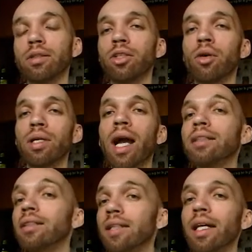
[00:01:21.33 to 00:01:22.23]
And
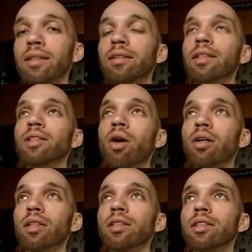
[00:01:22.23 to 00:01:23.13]
not to say that these
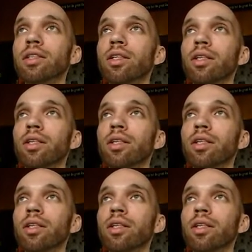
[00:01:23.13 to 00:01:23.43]
artists